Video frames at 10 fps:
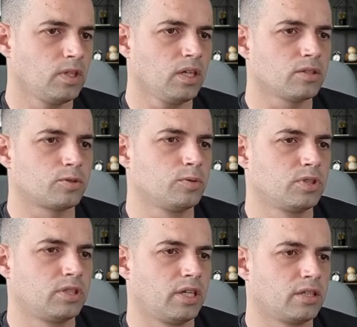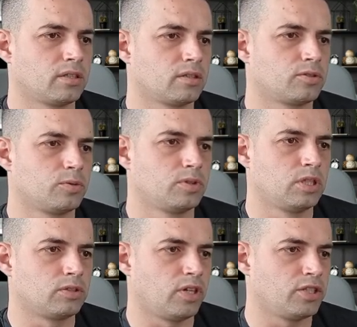choose the date, choose the
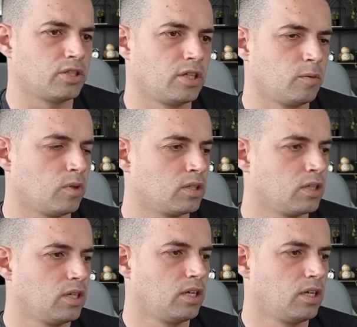range that they want,